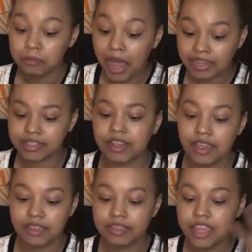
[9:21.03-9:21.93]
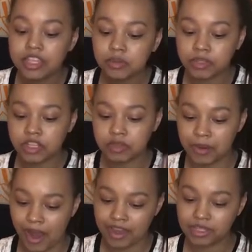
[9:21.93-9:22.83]
But this was a
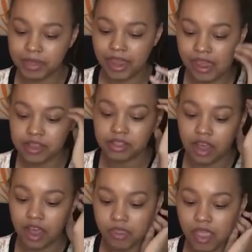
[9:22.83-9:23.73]
surprise because